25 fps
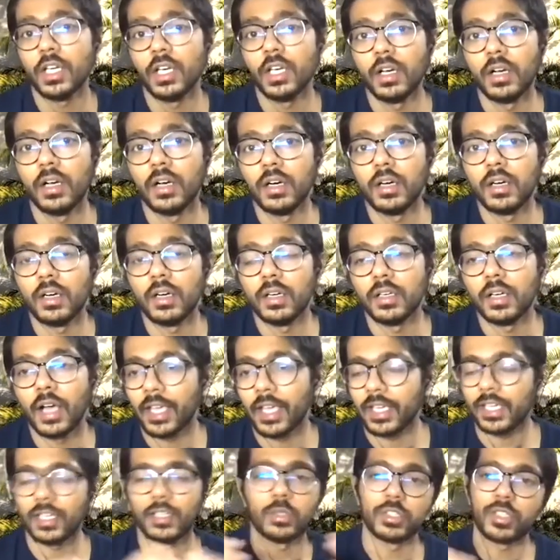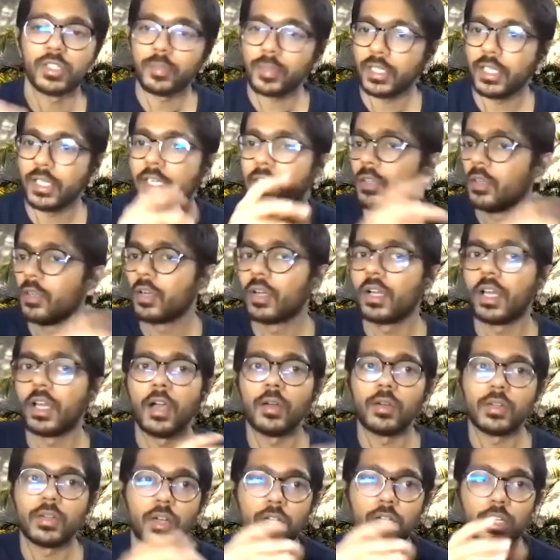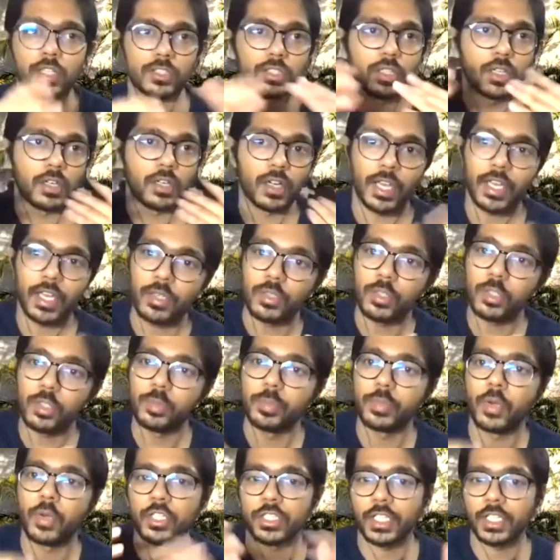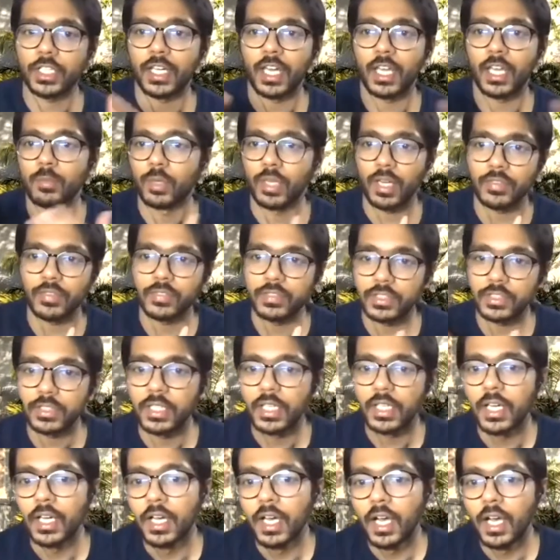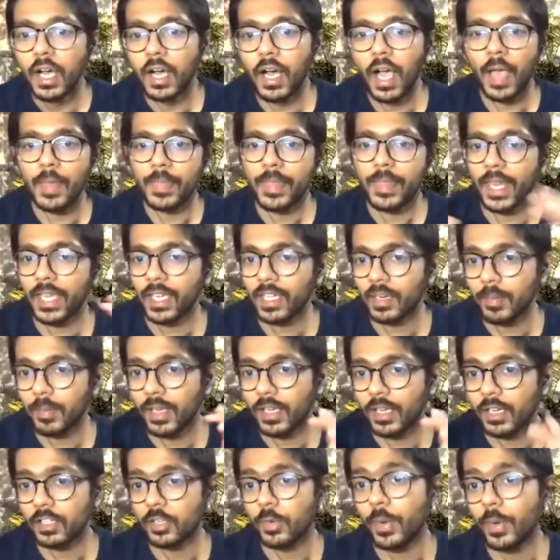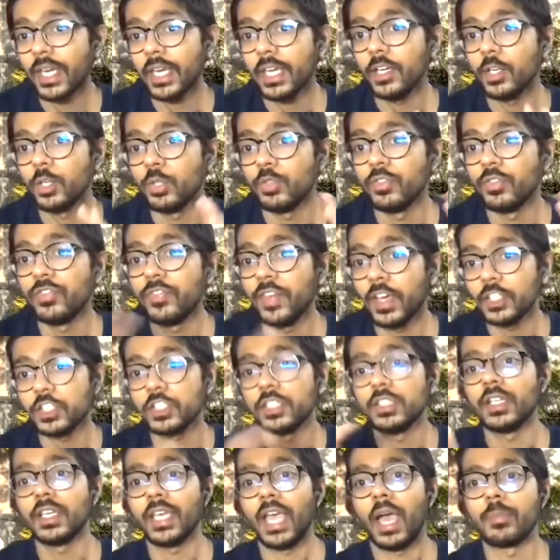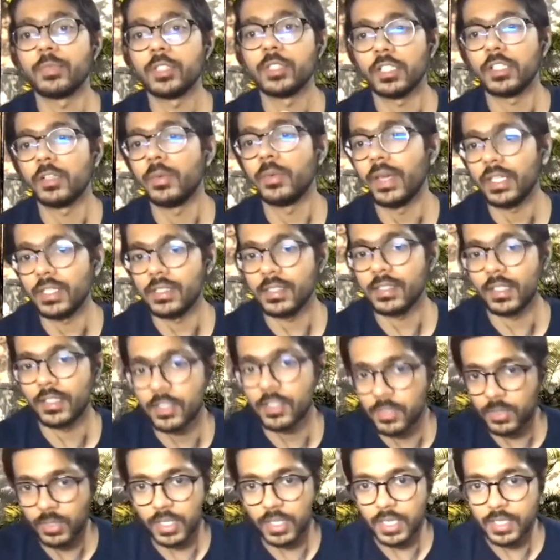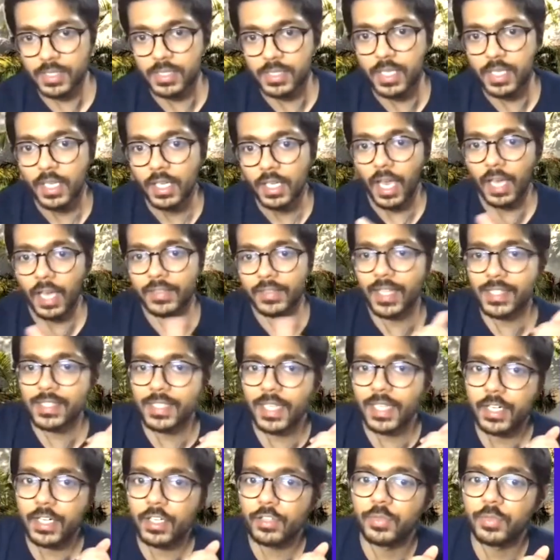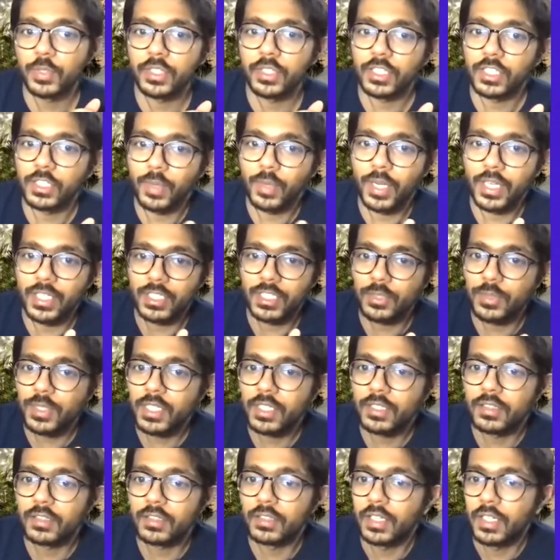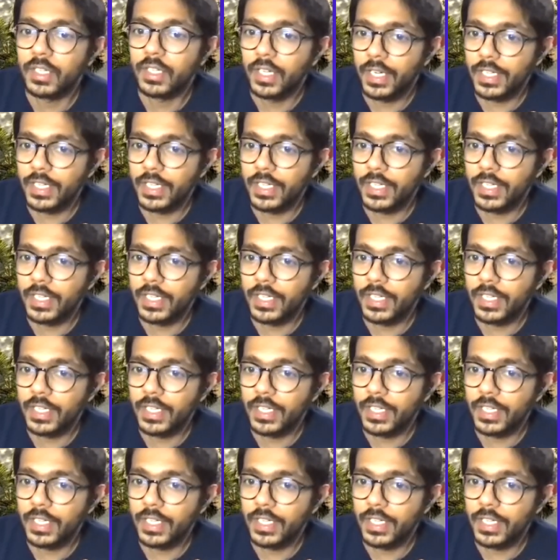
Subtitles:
I can do something like, cloud.hasura.io, project name, whatever. And then I can make a query to fetch the captured queries that Hasura has. And that's kind of what the UI is doing here.